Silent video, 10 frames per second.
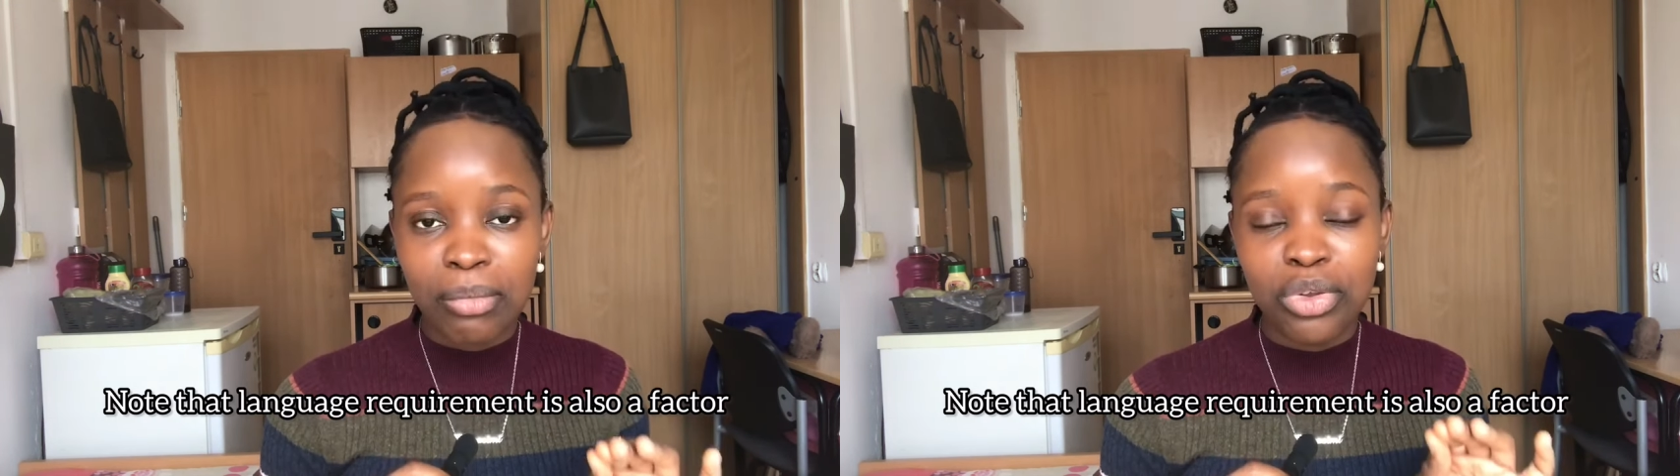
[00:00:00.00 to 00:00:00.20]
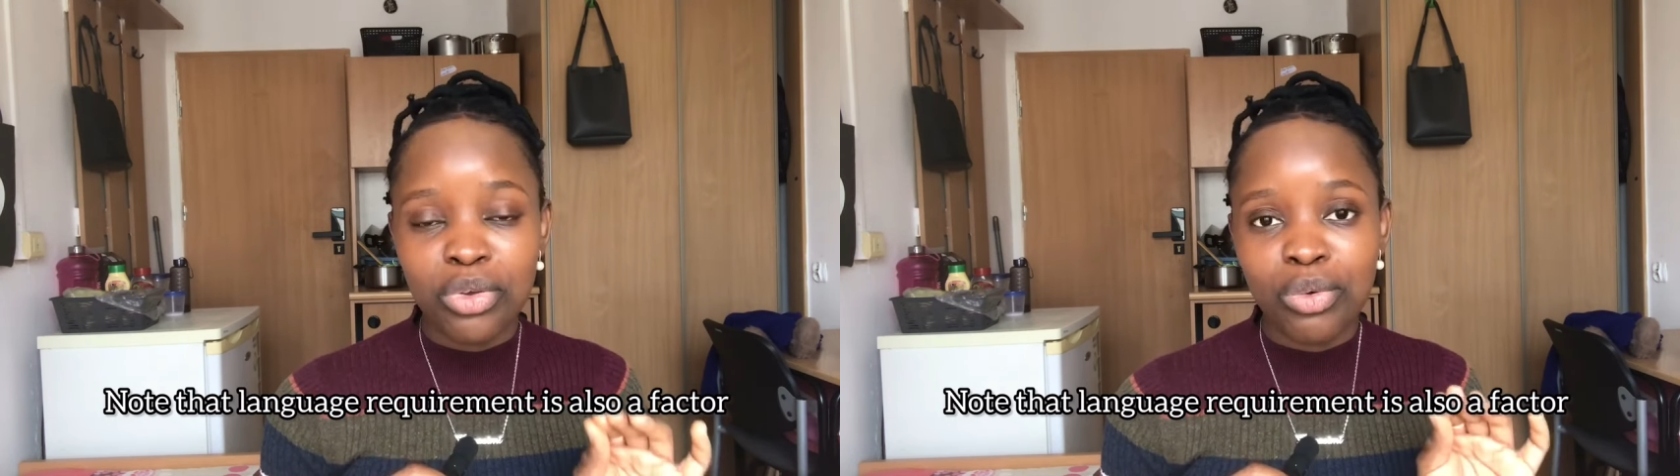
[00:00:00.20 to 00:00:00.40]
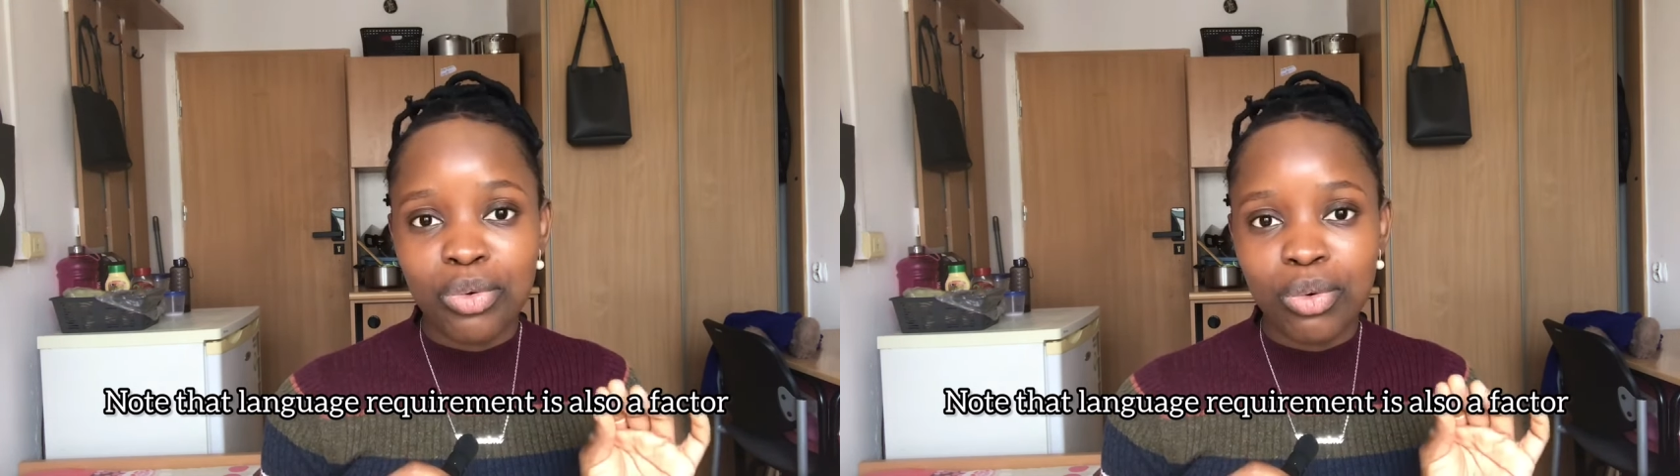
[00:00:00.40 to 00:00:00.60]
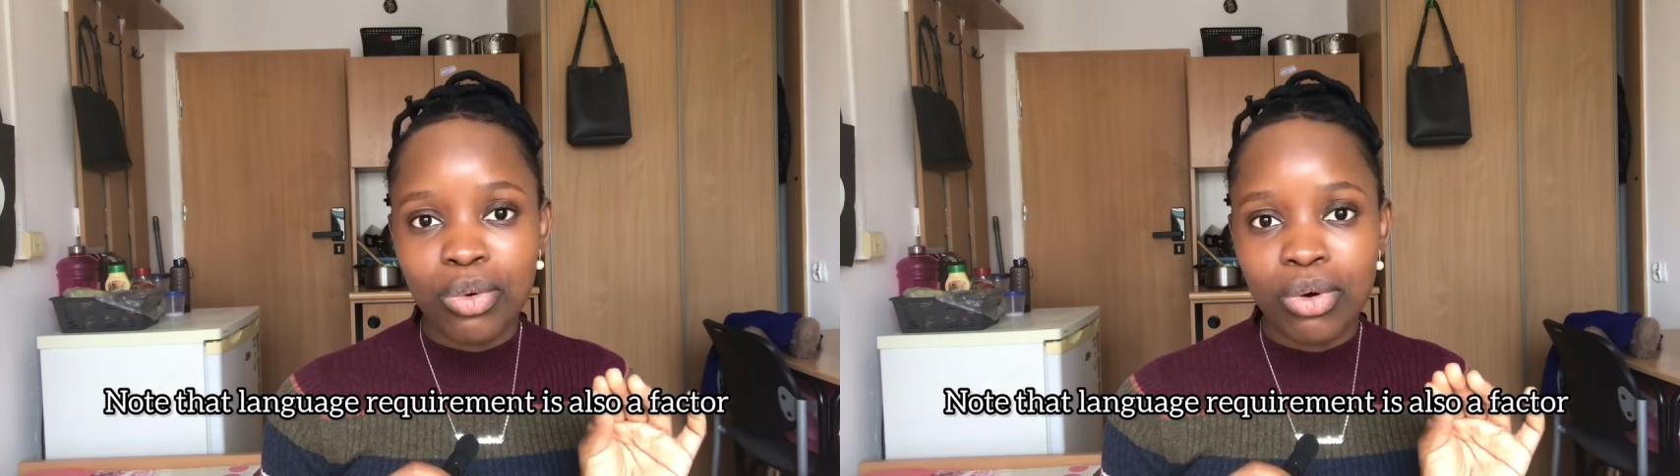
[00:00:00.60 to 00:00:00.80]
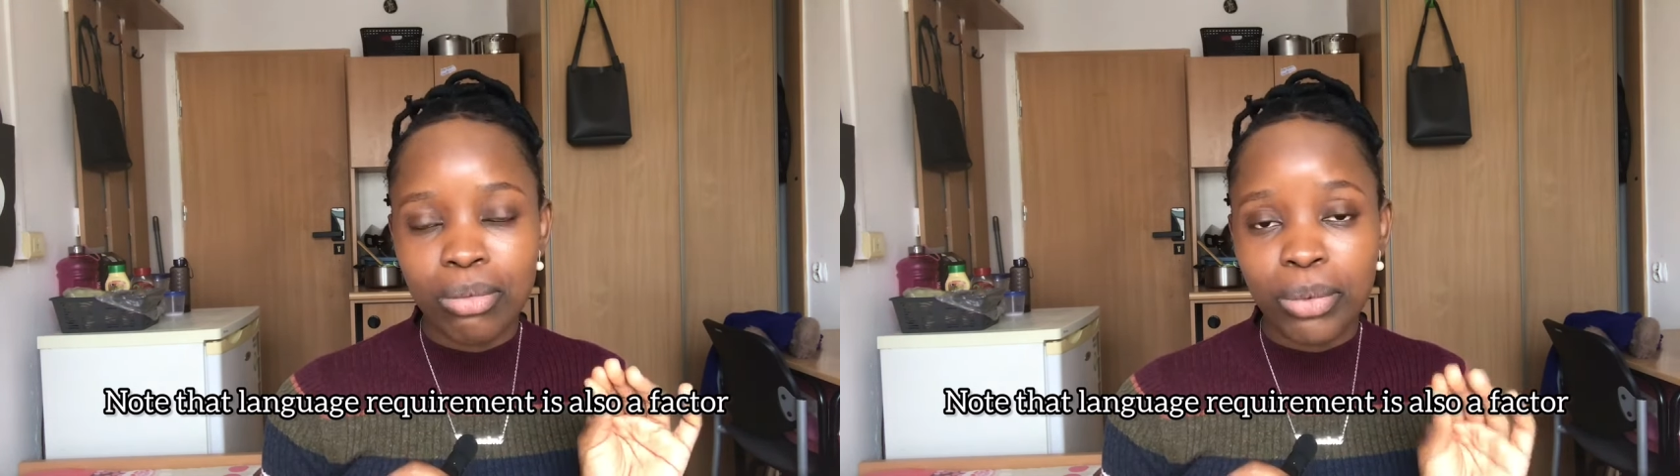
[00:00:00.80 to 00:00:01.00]
you
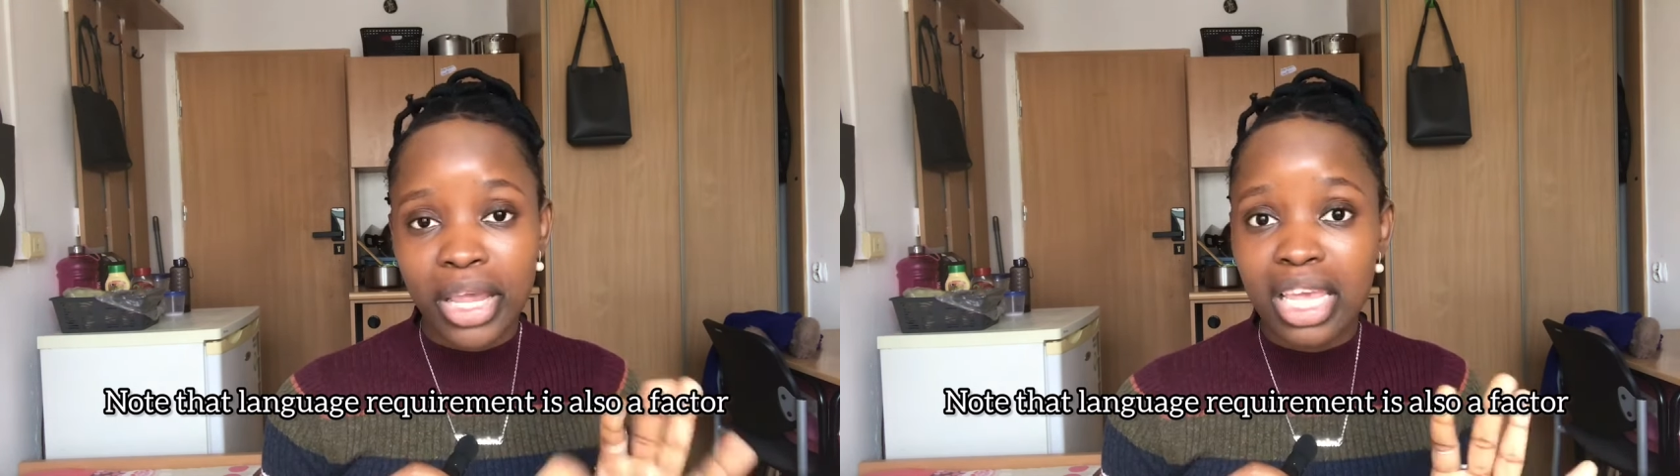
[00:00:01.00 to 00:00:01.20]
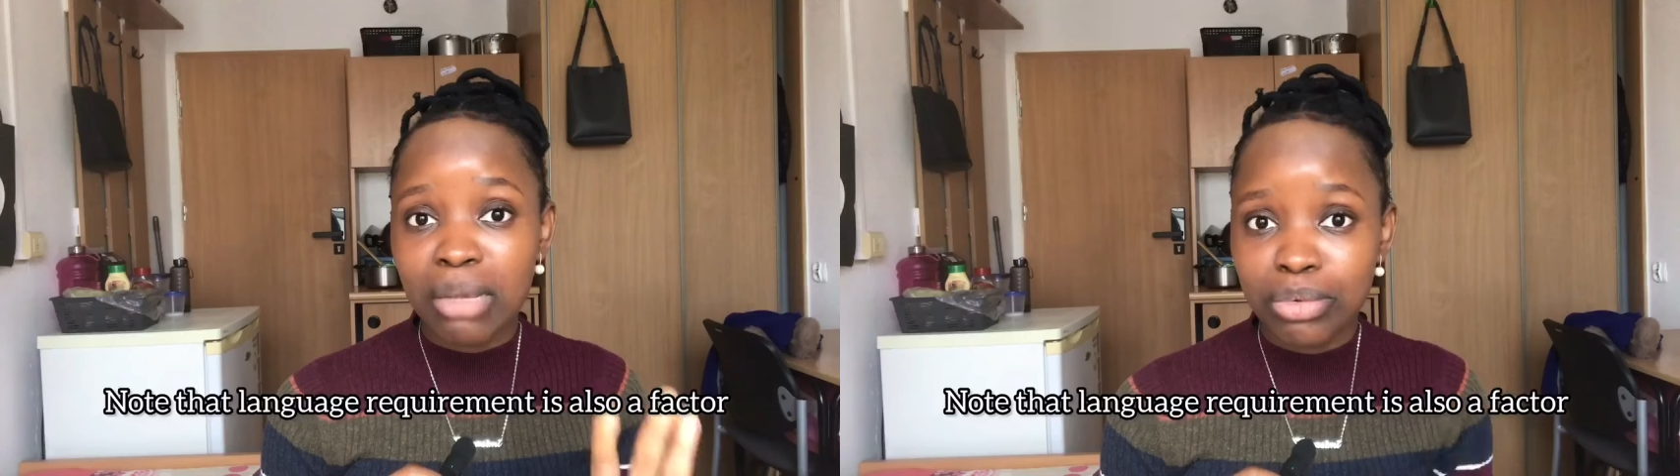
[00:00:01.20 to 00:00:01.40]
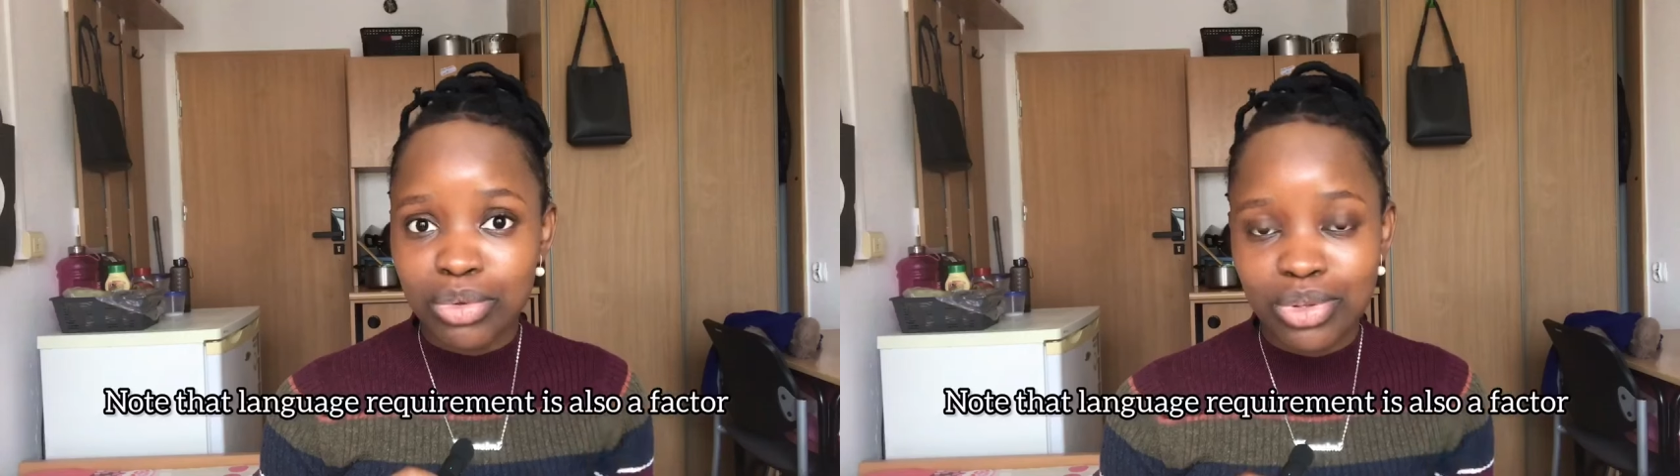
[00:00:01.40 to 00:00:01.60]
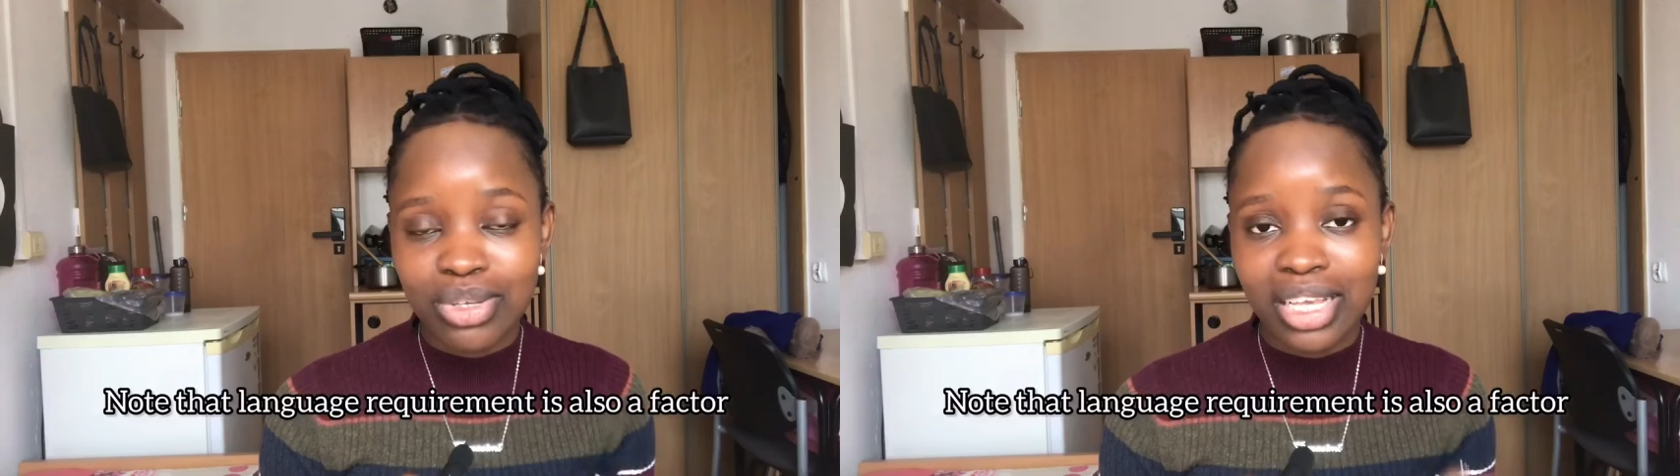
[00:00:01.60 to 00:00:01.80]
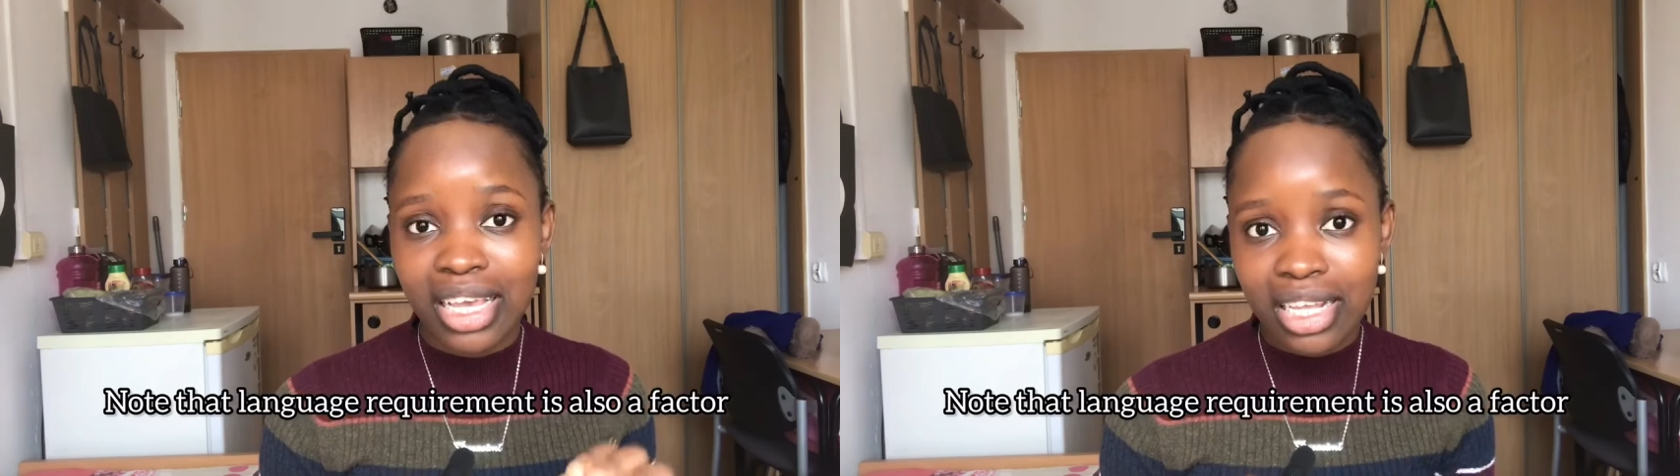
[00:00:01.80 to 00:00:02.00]
were able
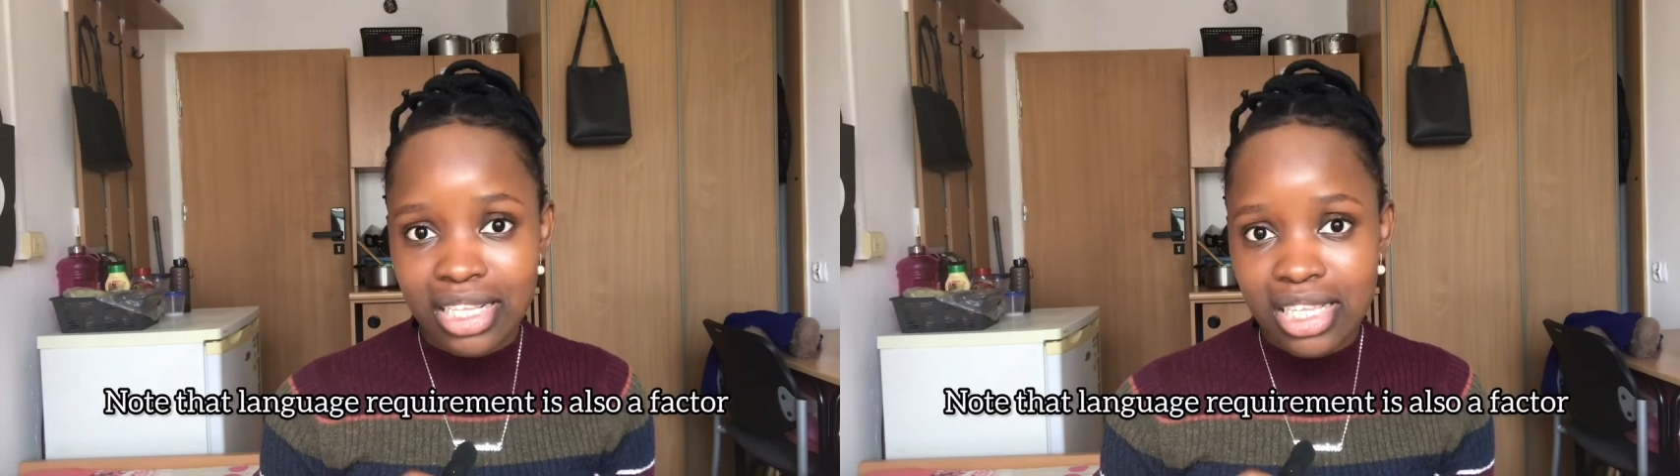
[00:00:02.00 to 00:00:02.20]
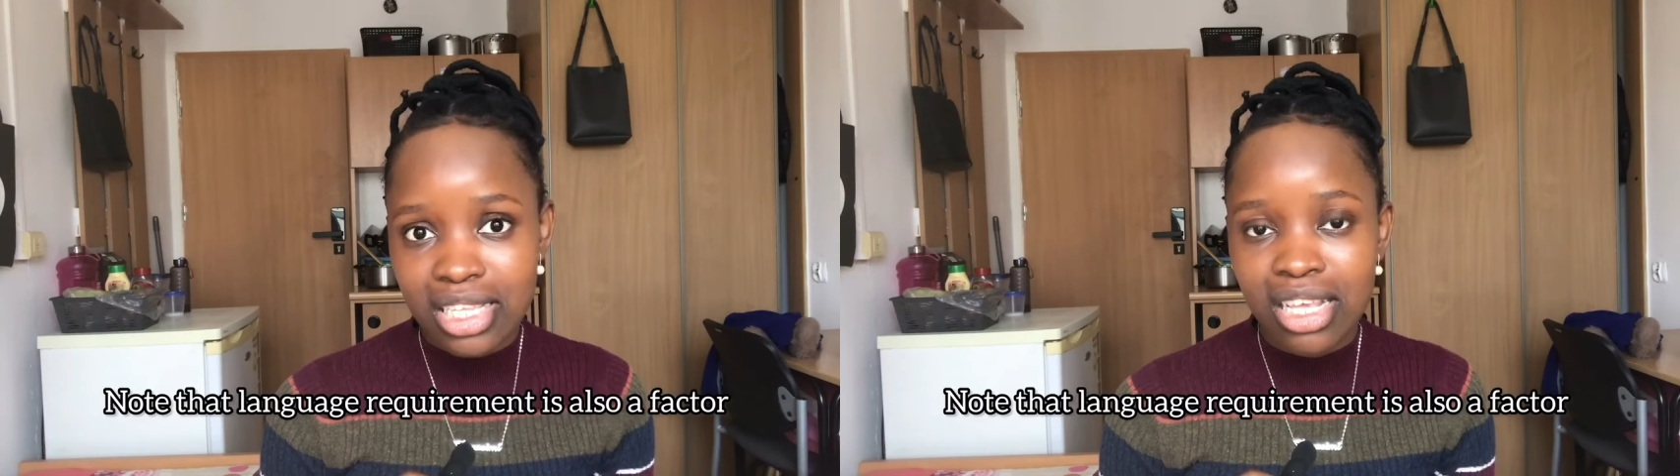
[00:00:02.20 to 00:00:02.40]
to get